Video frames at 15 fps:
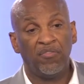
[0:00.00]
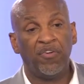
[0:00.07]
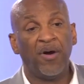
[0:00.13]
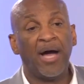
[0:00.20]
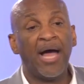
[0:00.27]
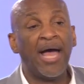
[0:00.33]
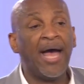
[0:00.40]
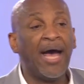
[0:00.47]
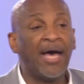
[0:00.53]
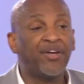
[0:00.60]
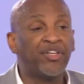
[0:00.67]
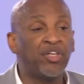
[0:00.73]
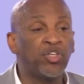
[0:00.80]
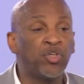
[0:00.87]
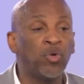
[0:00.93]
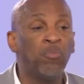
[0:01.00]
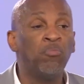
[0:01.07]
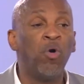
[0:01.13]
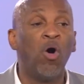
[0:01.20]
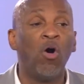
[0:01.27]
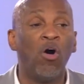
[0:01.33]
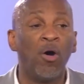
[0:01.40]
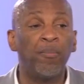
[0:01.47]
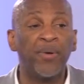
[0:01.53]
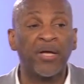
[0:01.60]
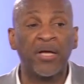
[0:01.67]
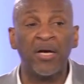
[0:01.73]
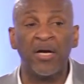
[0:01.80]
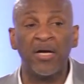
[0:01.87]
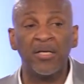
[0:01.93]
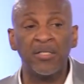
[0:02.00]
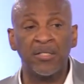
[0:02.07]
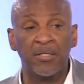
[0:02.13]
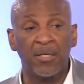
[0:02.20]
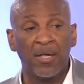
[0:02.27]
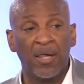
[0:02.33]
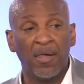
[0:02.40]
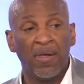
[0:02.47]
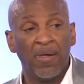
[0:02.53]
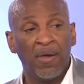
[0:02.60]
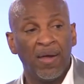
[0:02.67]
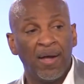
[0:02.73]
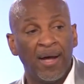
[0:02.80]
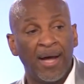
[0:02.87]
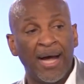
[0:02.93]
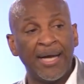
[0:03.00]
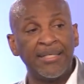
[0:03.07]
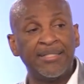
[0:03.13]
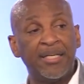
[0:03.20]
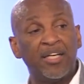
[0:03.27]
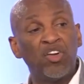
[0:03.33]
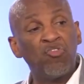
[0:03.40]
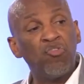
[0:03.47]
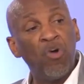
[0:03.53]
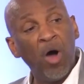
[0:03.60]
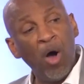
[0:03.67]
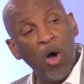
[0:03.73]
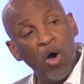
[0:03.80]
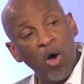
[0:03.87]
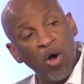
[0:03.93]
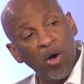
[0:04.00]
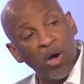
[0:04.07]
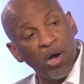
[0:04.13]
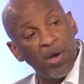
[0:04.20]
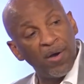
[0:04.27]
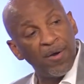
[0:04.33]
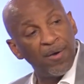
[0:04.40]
For I had to do more because I did it wrong.